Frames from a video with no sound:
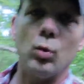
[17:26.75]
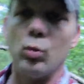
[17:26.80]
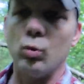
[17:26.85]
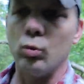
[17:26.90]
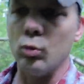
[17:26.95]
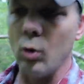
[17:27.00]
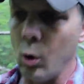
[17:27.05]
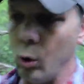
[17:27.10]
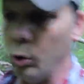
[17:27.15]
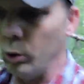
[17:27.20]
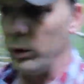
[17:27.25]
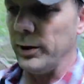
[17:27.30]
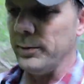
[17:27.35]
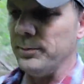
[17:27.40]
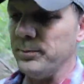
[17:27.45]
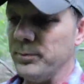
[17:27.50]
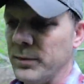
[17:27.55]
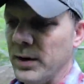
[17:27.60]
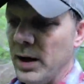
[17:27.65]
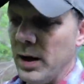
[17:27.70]

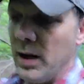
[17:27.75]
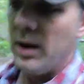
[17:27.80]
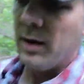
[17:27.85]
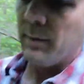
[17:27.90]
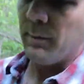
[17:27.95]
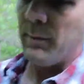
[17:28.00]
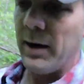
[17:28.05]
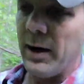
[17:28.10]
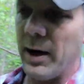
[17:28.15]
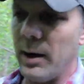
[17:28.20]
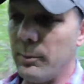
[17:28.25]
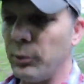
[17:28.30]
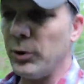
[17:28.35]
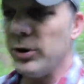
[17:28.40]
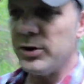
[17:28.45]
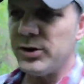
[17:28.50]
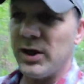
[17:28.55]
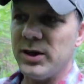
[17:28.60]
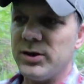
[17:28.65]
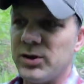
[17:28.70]
rolling. Man, I
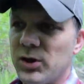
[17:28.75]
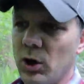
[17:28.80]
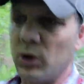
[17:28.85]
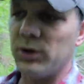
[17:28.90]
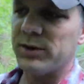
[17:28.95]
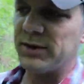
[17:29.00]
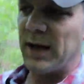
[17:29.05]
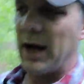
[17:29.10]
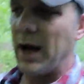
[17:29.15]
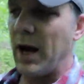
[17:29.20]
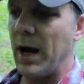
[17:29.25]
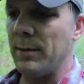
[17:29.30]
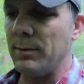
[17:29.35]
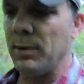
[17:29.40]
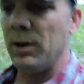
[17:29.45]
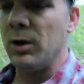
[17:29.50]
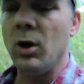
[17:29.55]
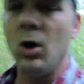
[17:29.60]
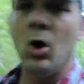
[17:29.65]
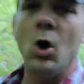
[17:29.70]
appreciate y'all's
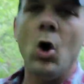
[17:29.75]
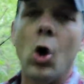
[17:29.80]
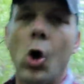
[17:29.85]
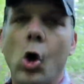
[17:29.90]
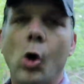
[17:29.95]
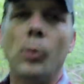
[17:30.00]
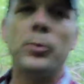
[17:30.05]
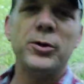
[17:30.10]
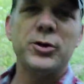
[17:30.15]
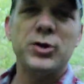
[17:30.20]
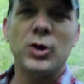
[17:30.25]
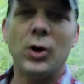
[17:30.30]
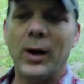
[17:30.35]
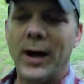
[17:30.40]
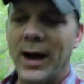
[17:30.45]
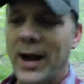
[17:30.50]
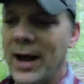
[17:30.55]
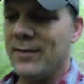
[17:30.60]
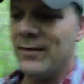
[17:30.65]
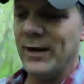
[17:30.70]
time. Hope that y'all
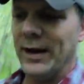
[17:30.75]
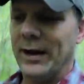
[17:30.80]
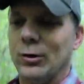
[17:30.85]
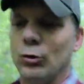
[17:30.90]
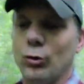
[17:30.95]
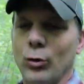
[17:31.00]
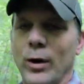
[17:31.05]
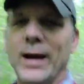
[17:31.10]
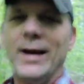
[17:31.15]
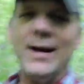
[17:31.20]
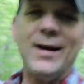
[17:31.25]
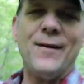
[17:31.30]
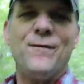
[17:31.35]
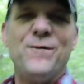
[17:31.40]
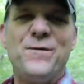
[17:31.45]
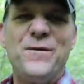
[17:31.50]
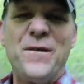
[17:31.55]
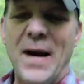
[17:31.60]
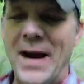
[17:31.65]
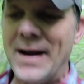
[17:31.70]
have a great and
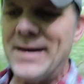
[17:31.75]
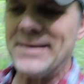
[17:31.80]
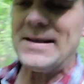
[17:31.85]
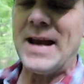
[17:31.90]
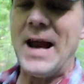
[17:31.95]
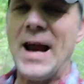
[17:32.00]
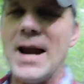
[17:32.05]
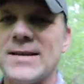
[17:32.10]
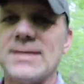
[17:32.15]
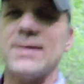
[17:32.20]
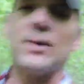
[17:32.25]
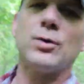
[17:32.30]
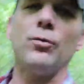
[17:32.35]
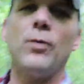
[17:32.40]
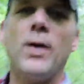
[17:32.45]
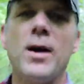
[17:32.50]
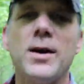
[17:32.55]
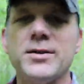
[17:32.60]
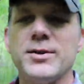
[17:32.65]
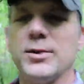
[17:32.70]
fantastic
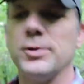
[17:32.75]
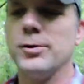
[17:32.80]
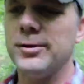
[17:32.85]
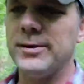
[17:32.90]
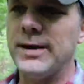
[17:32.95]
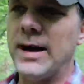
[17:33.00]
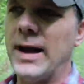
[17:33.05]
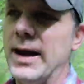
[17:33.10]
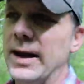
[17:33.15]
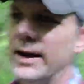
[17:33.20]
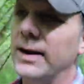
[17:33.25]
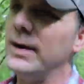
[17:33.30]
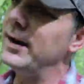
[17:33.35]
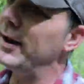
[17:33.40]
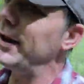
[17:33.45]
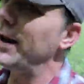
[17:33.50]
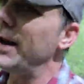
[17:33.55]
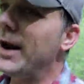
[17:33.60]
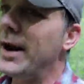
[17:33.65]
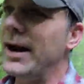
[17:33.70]
rest of your day.
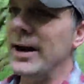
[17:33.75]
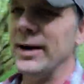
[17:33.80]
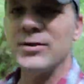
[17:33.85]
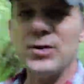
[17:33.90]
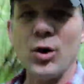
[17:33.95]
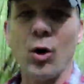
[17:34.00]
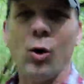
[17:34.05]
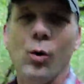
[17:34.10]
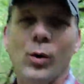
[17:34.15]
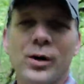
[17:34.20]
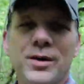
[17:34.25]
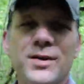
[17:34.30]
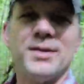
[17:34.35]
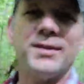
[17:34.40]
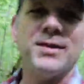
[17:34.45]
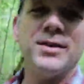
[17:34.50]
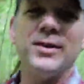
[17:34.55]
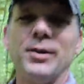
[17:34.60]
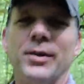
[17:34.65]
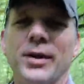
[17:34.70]
And as always,
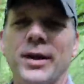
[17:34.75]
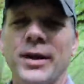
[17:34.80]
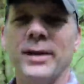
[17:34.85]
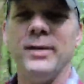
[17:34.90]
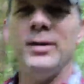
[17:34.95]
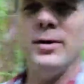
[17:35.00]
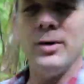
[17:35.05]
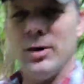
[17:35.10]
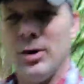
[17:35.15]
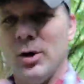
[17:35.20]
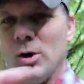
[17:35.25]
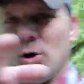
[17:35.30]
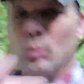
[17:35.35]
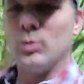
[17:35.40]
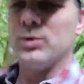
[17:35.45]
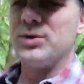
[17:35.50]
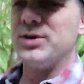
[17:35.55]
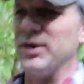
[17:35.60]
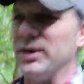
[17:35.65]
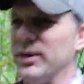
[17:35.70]
until then,
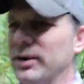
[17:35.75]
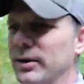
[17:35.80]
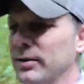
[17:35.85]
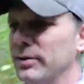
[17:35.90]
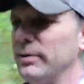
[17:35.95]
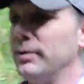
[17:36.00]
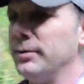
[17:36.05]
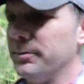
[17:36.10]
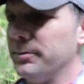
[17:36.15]
we'll see you.